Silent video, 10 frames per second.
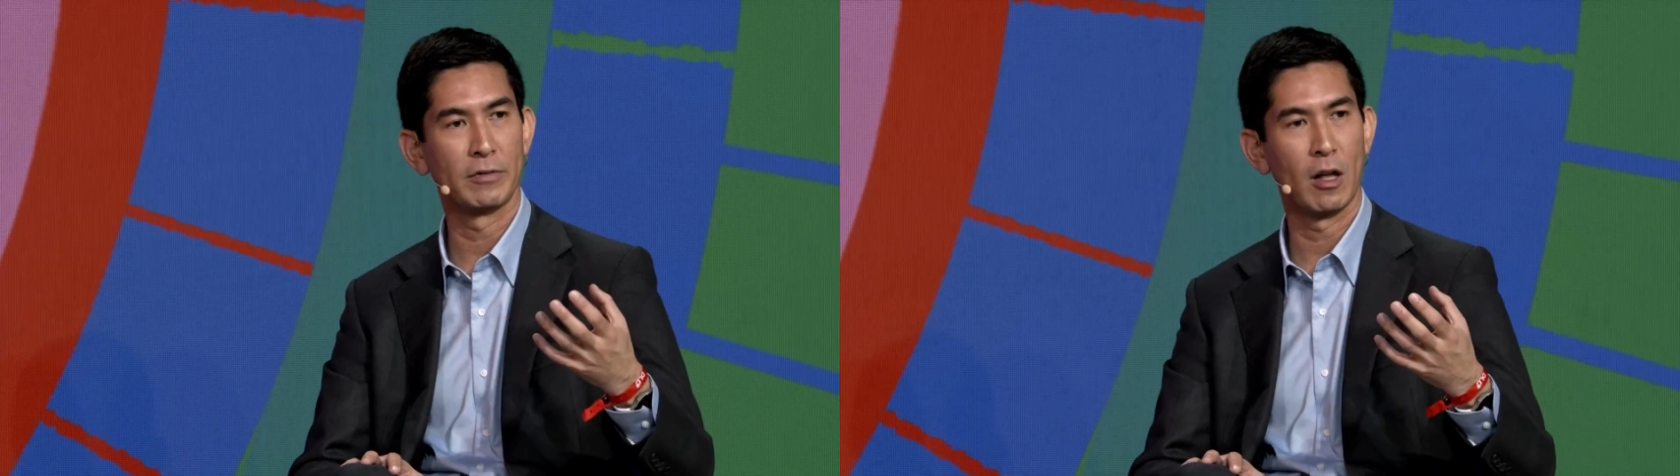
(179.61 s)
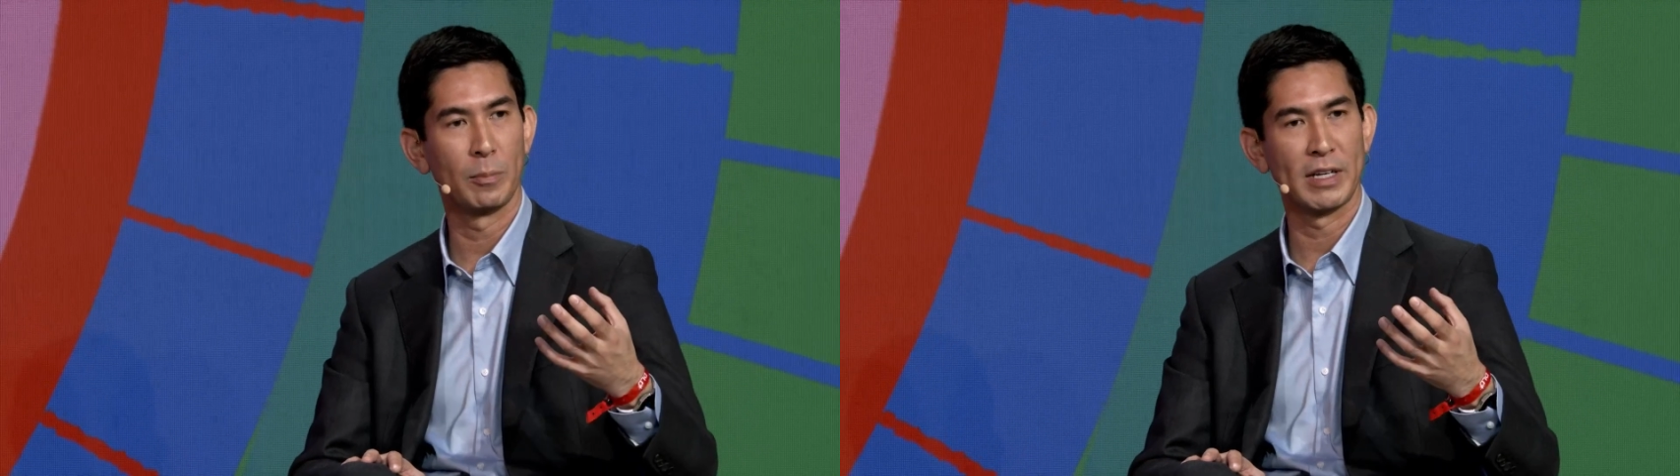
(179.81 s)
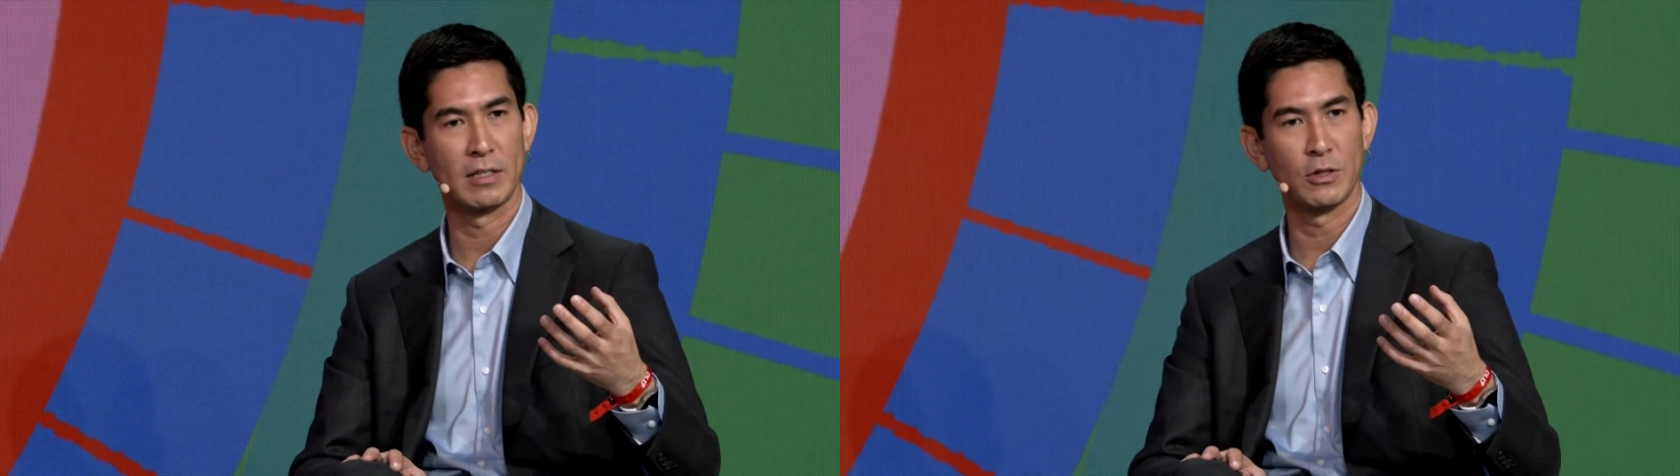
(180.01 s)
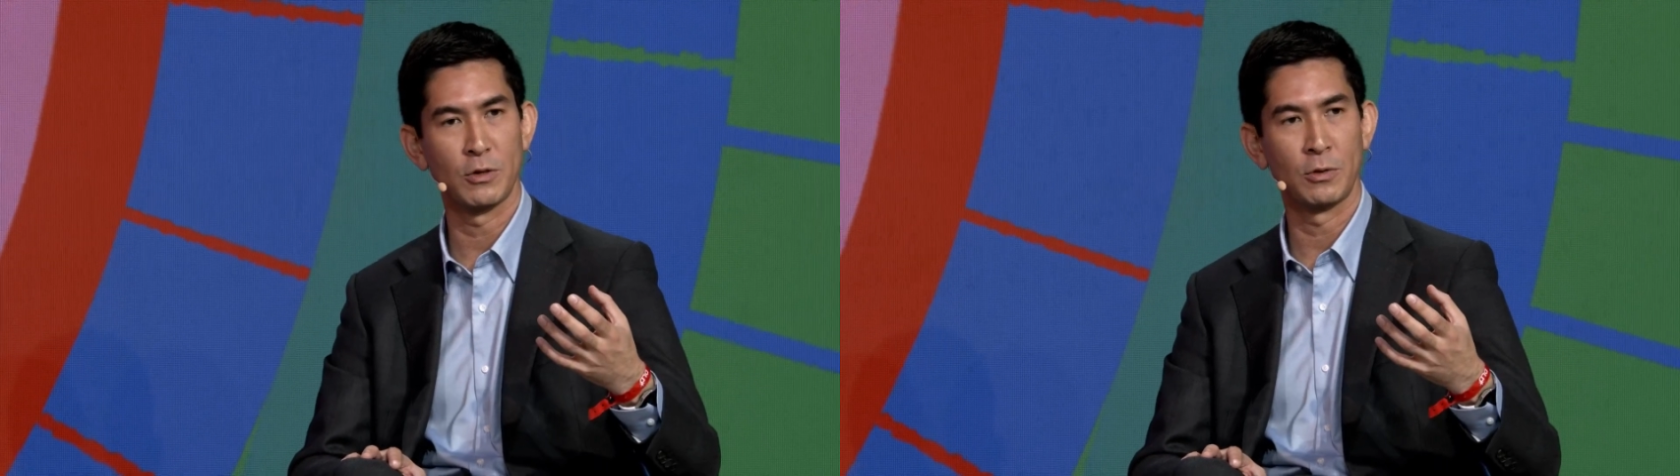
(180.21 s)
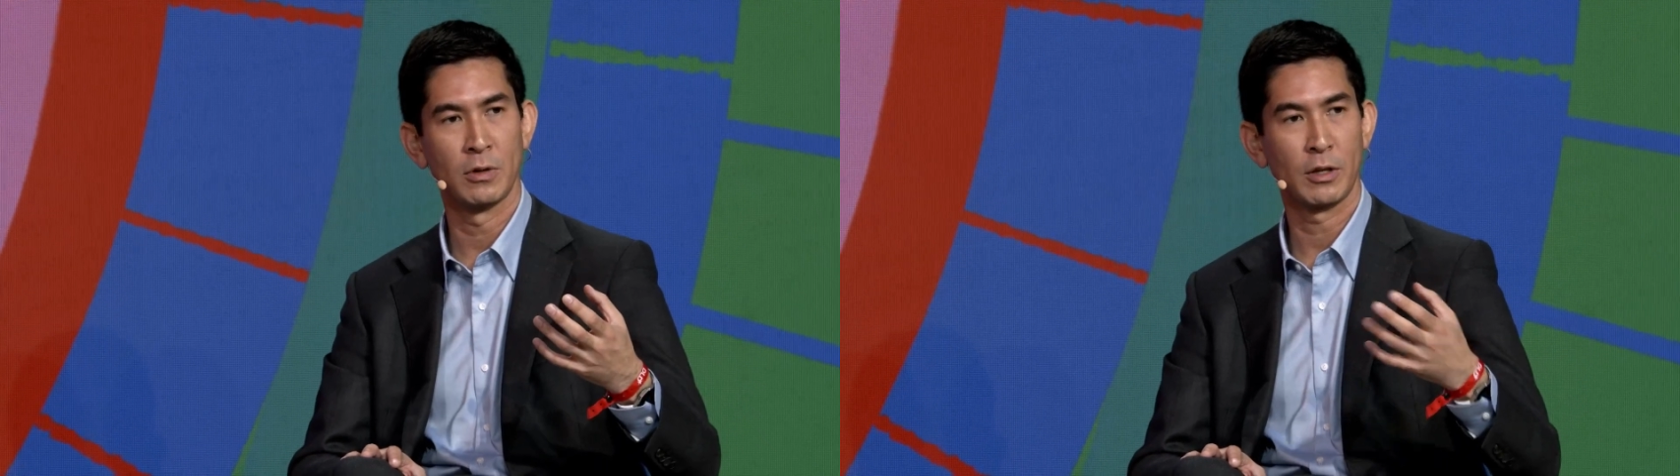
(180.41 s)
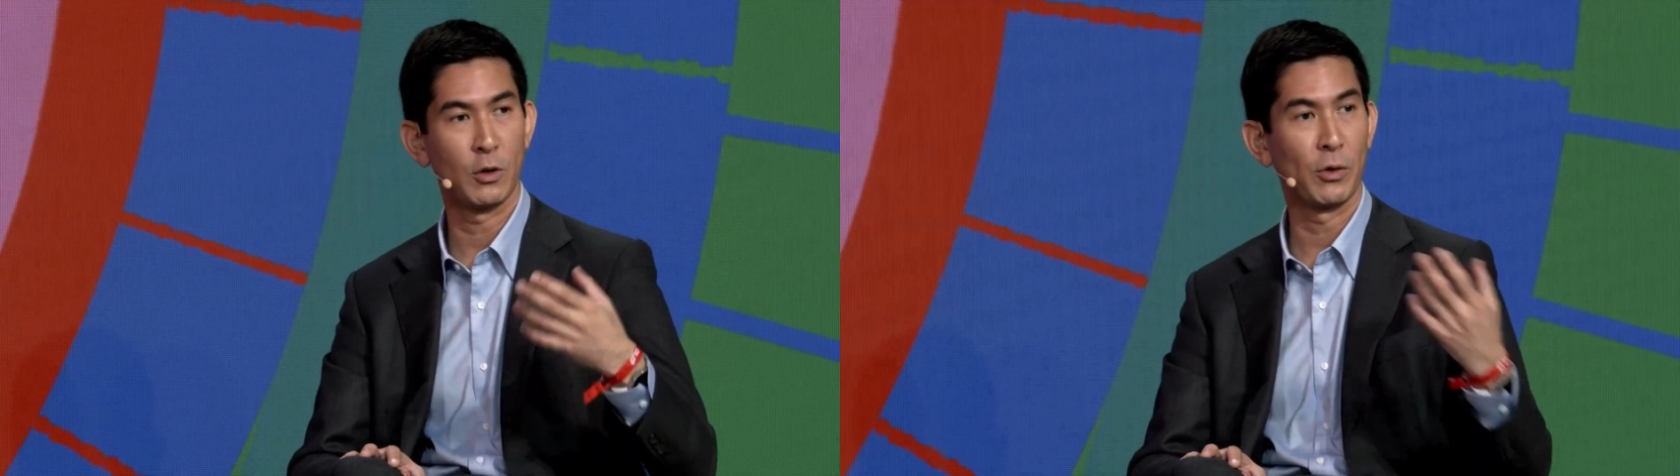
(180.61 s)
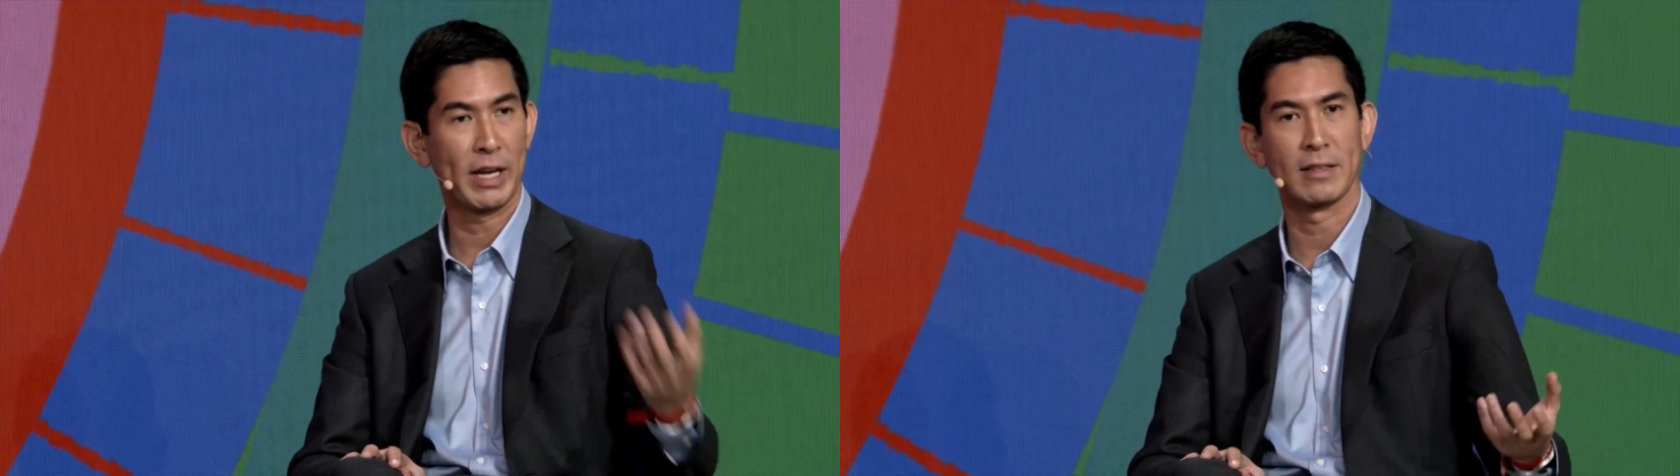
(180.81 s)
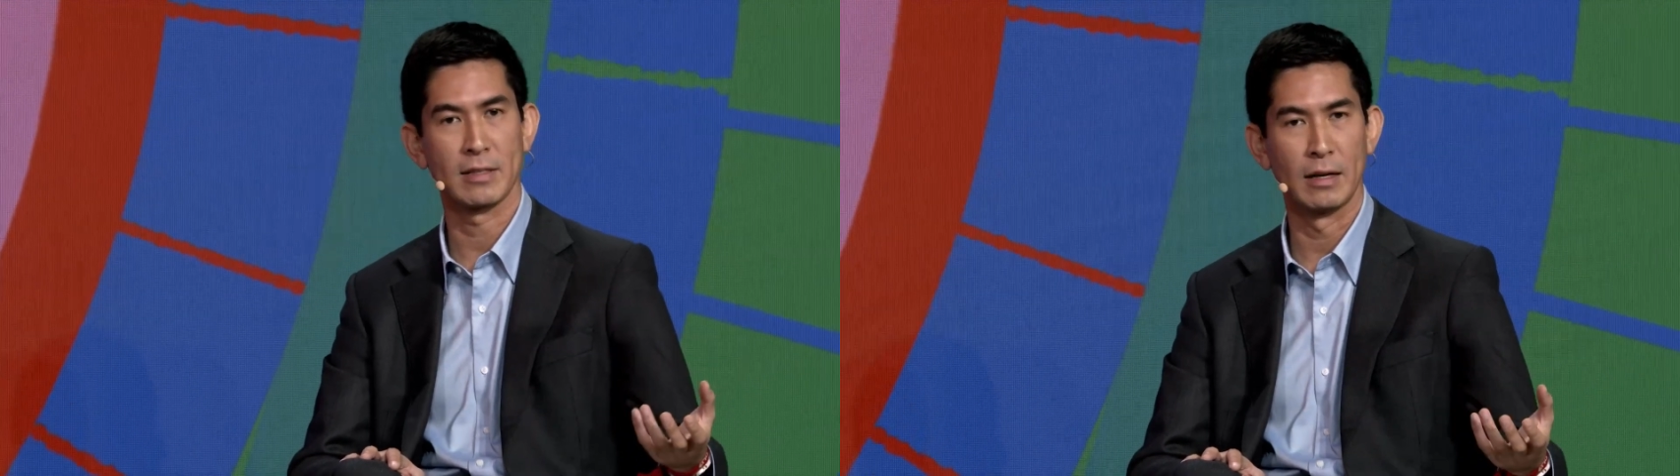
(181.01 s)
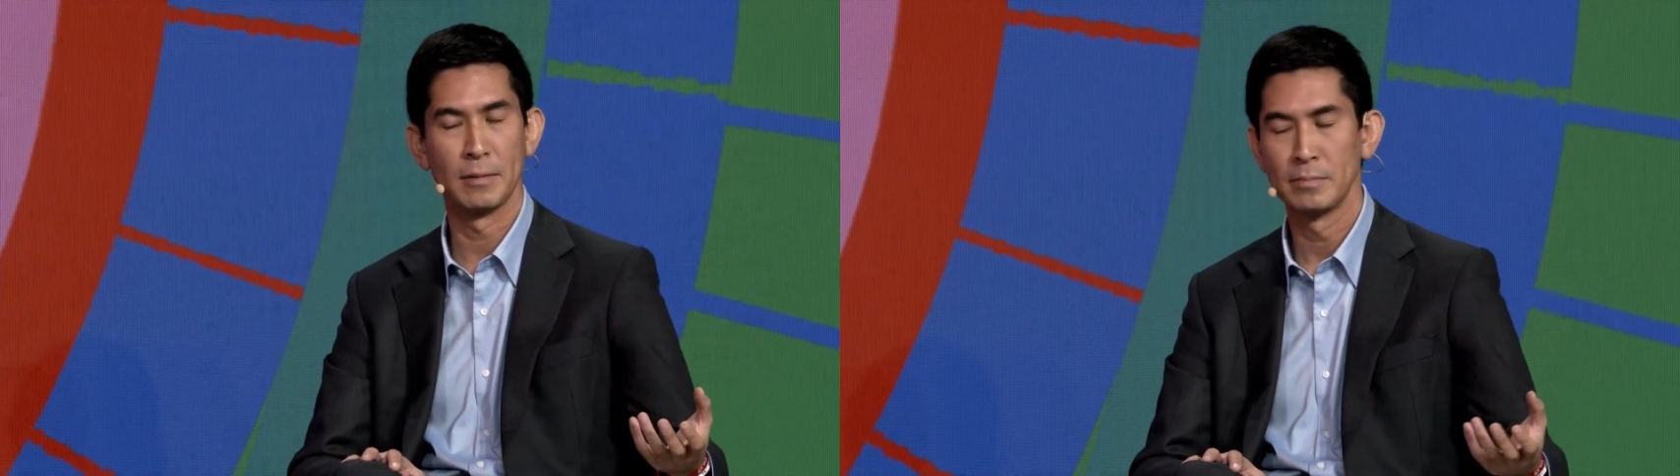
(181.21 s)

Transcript: helping to cure cancer.